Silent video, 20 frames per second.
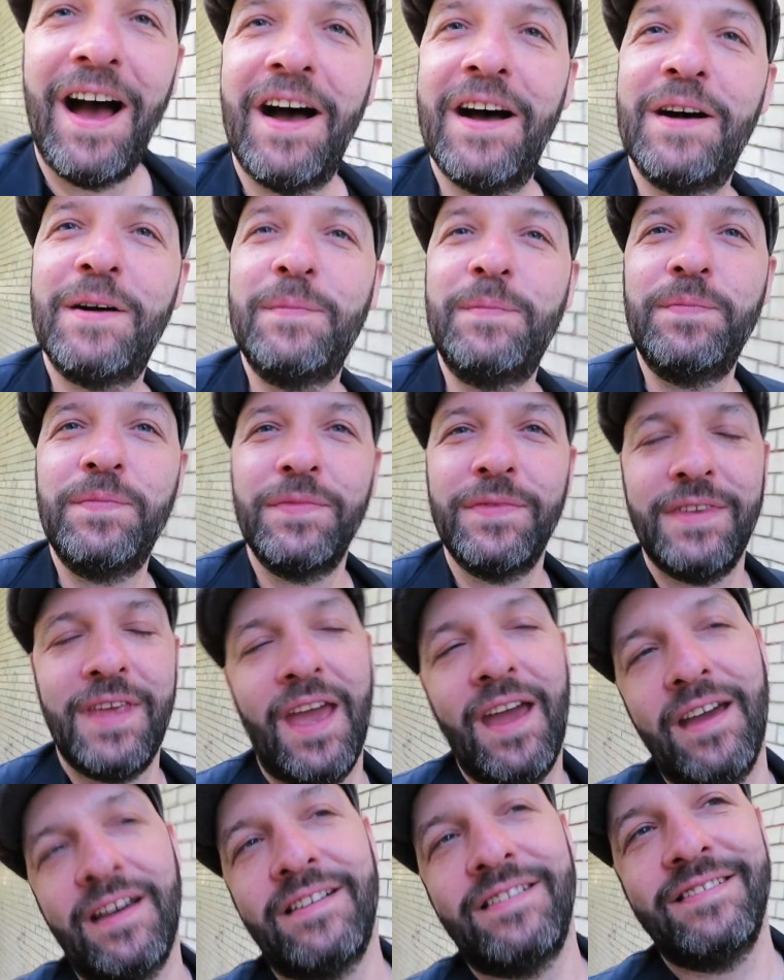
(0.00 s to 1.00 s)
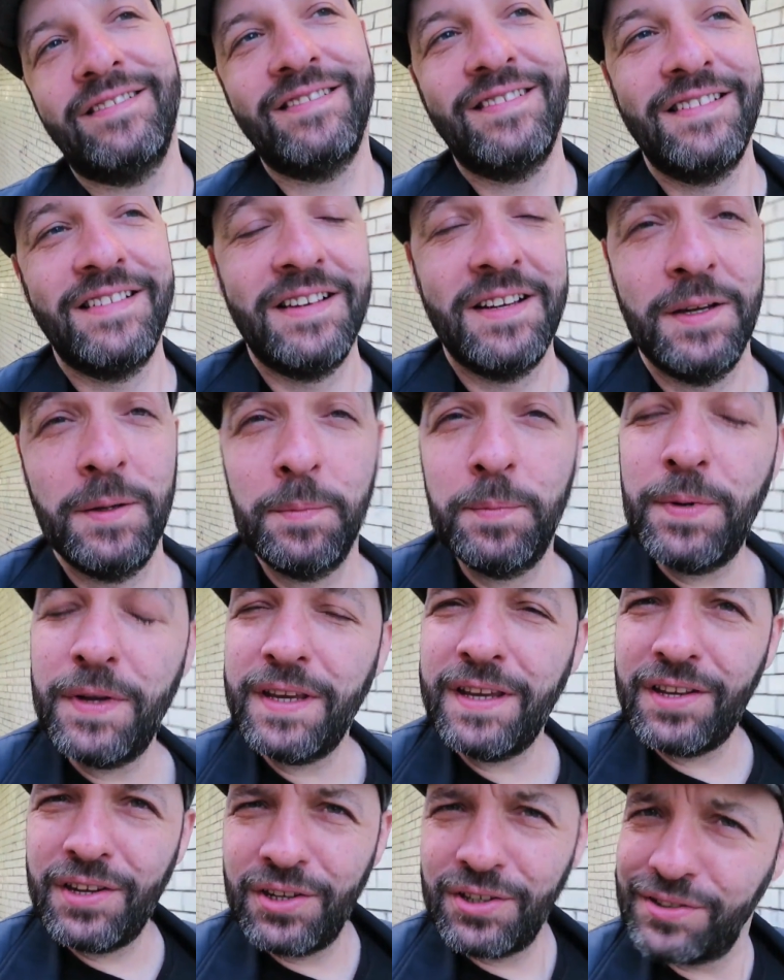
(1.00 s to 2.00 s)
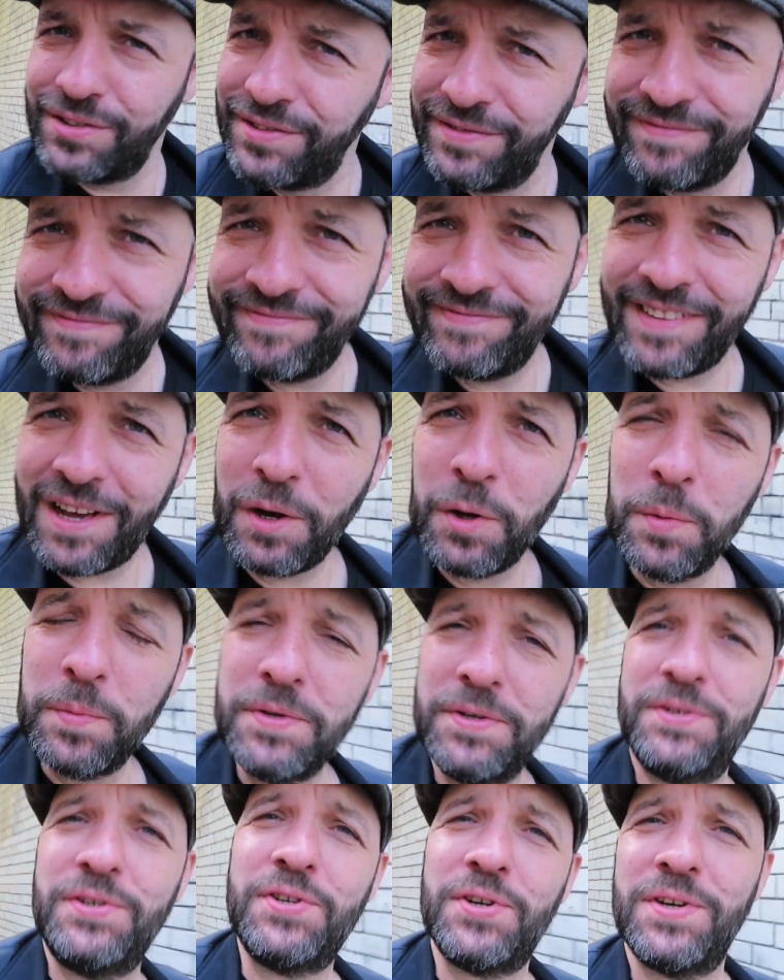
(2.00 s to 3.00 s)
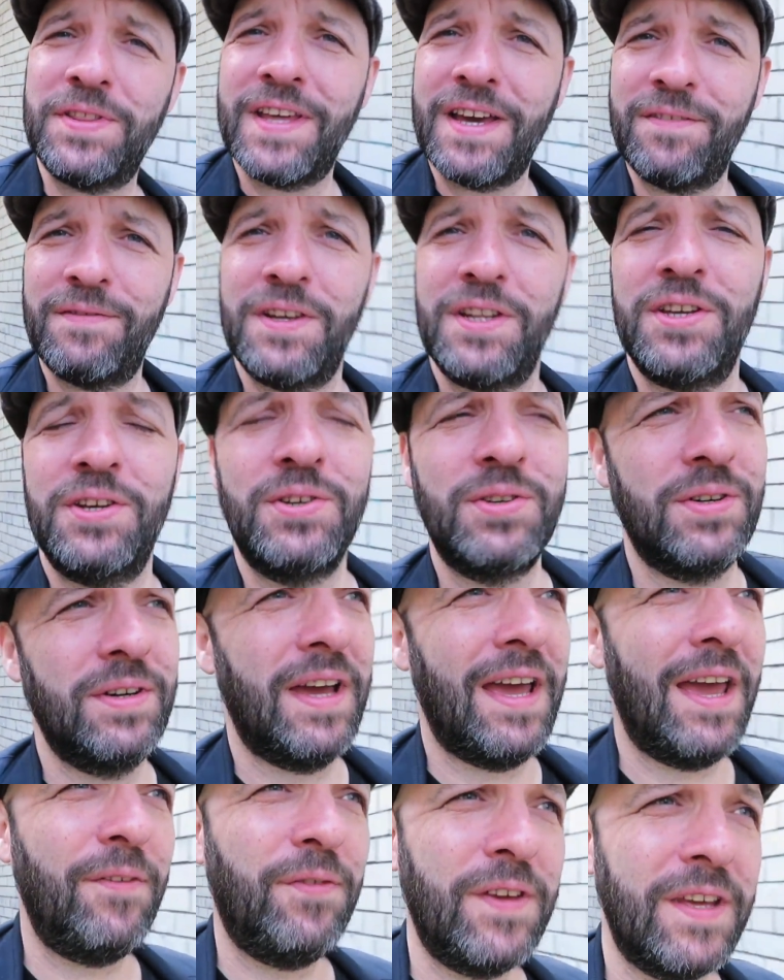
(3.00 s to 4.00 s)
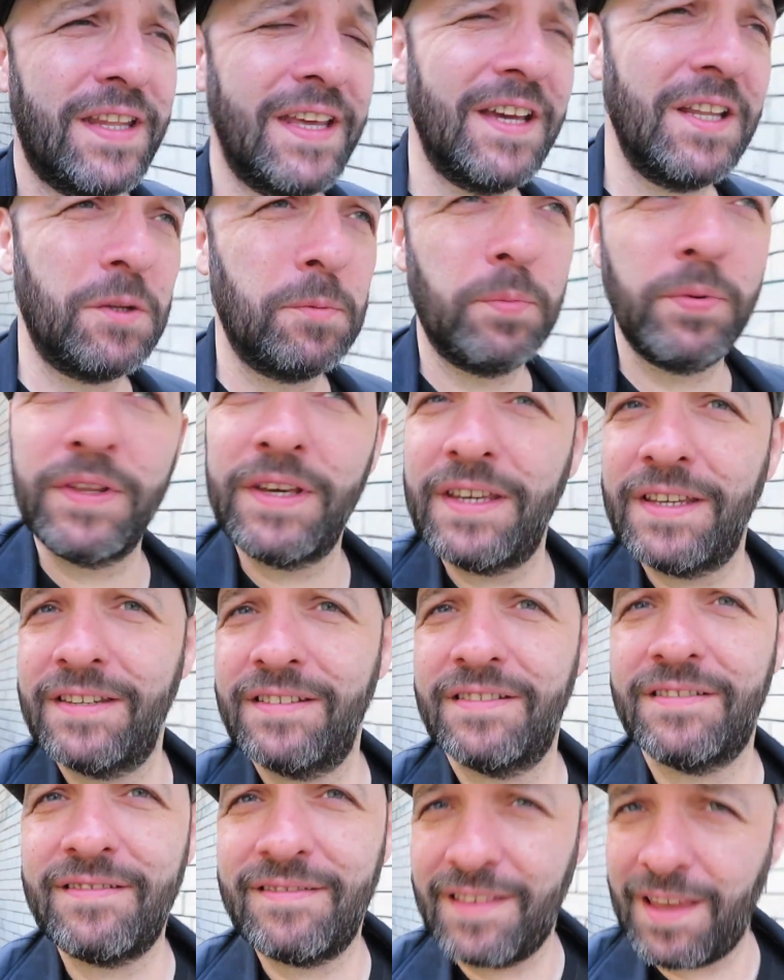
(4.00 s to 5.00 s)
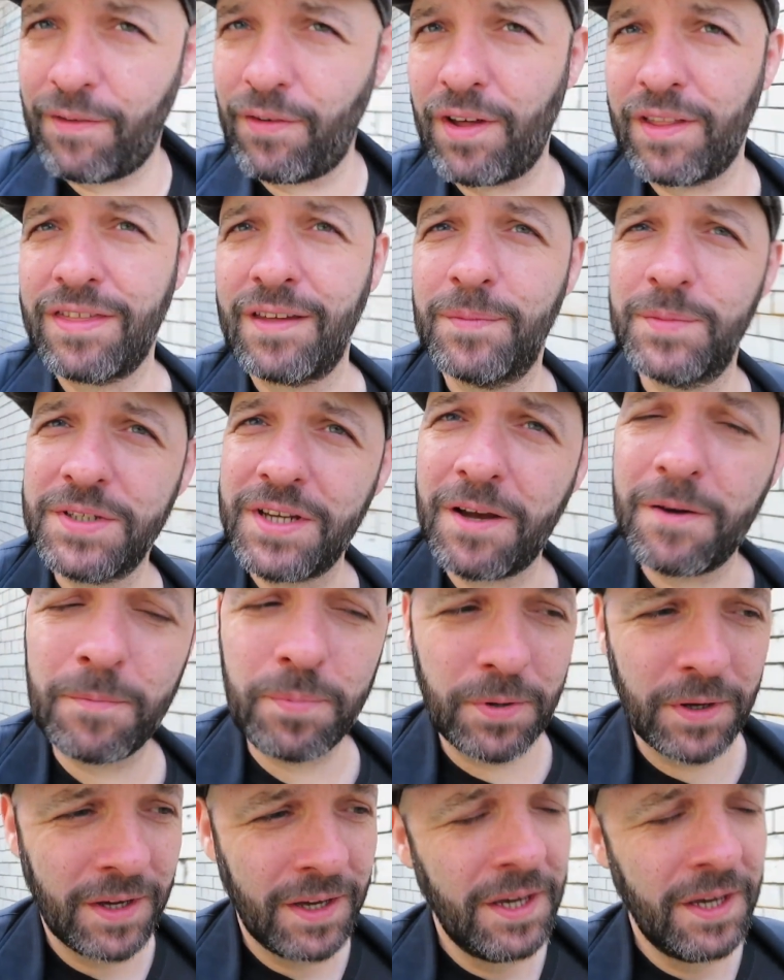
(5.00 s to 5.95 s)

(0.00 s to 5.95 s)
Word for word: um, yeah, but you know, I hope you enjoyed that video. If you did, please give it a thumbs up.